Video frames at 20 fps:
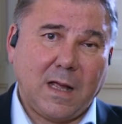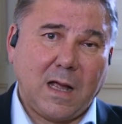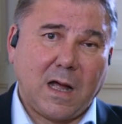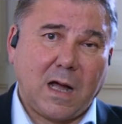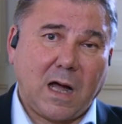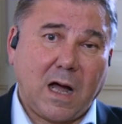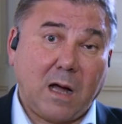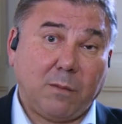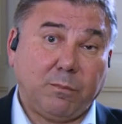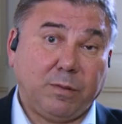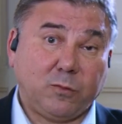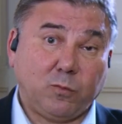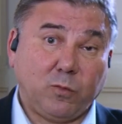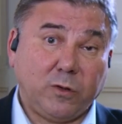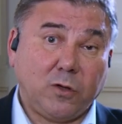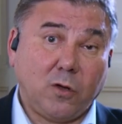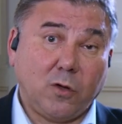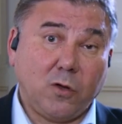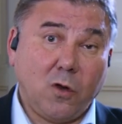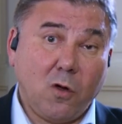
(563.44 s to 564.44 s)
But we
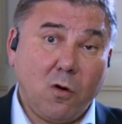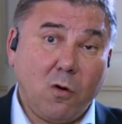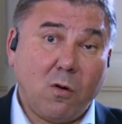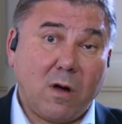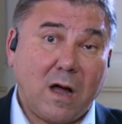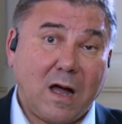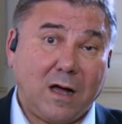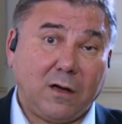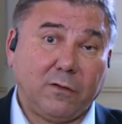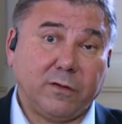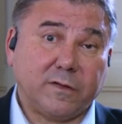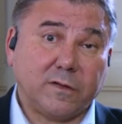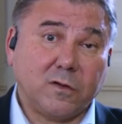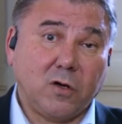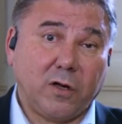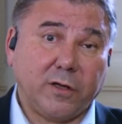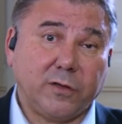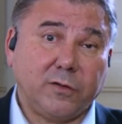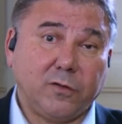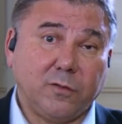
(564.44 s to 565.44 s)
don't know how it's
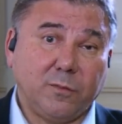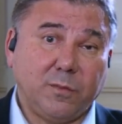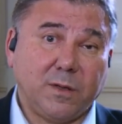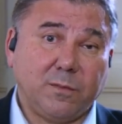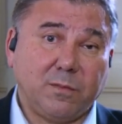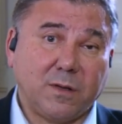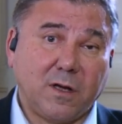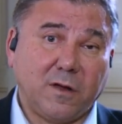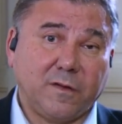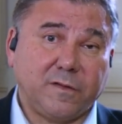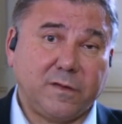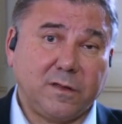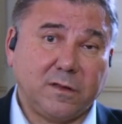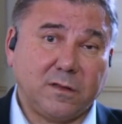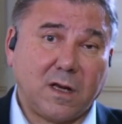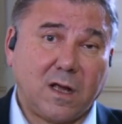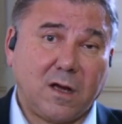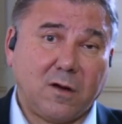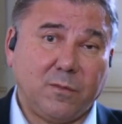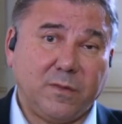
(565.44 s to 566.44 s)
going to be, because till
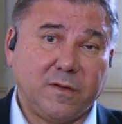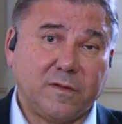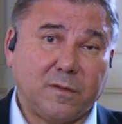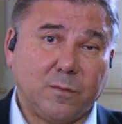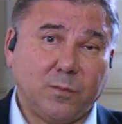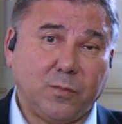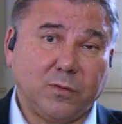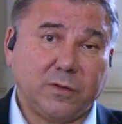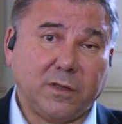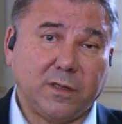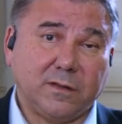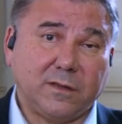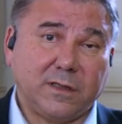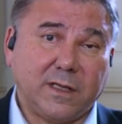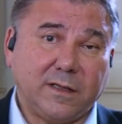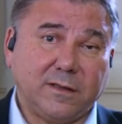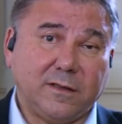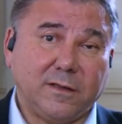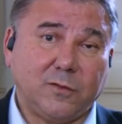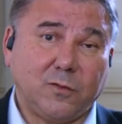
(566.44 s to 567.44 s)
now, Mr. Putin
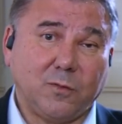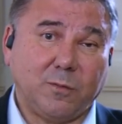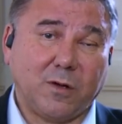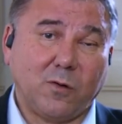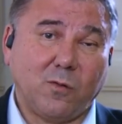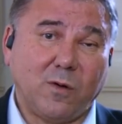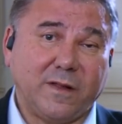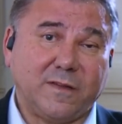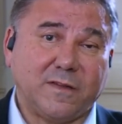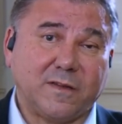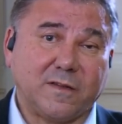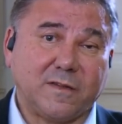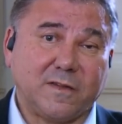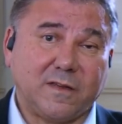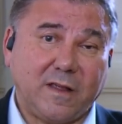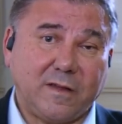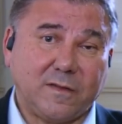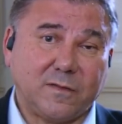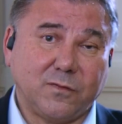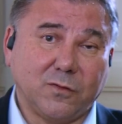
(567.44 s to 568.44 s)
tended to be quite
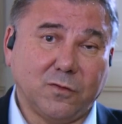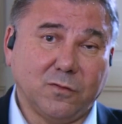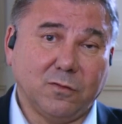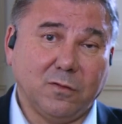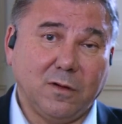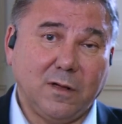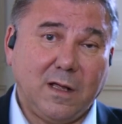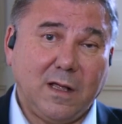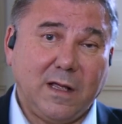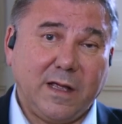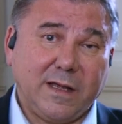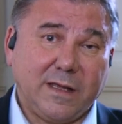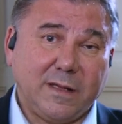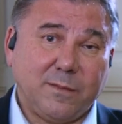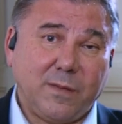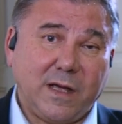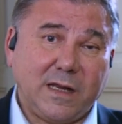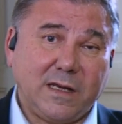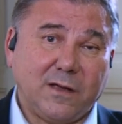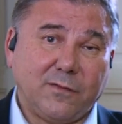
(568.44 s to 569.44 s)
successful in
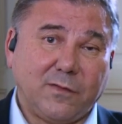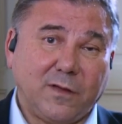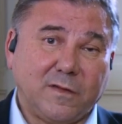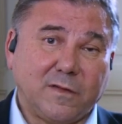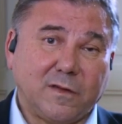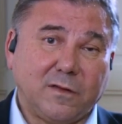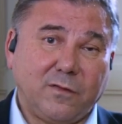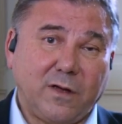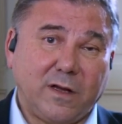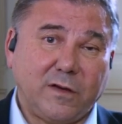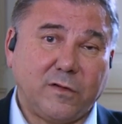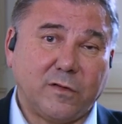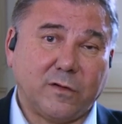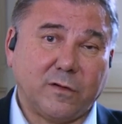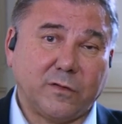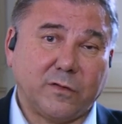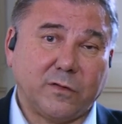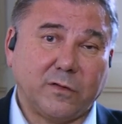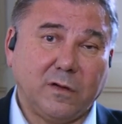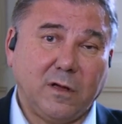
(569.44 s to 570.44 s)
many of his
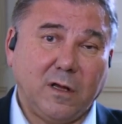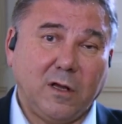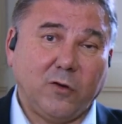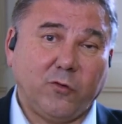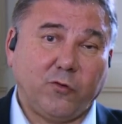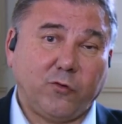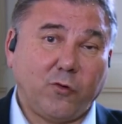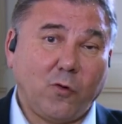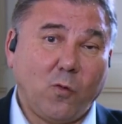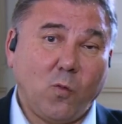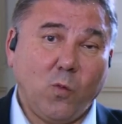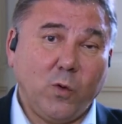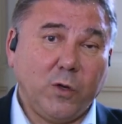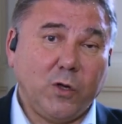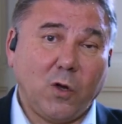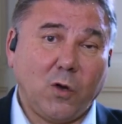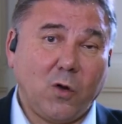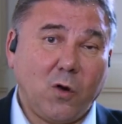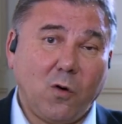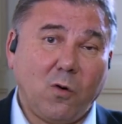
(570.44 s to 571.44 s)
adventures. So we
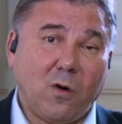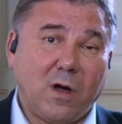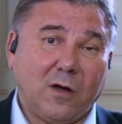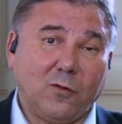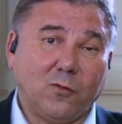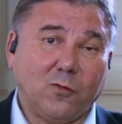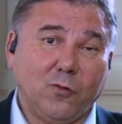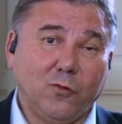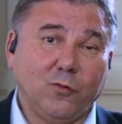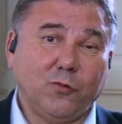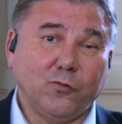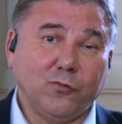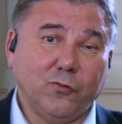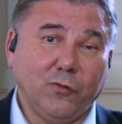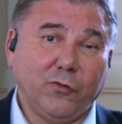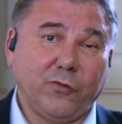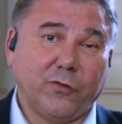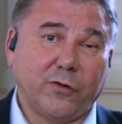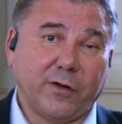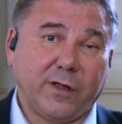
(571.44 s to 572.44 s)
don't know how good
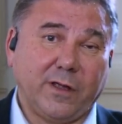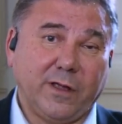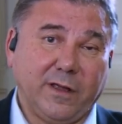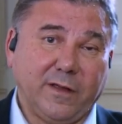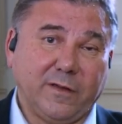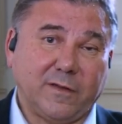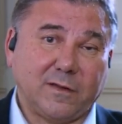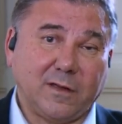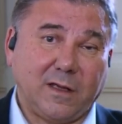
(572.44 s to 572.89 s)
loser he is.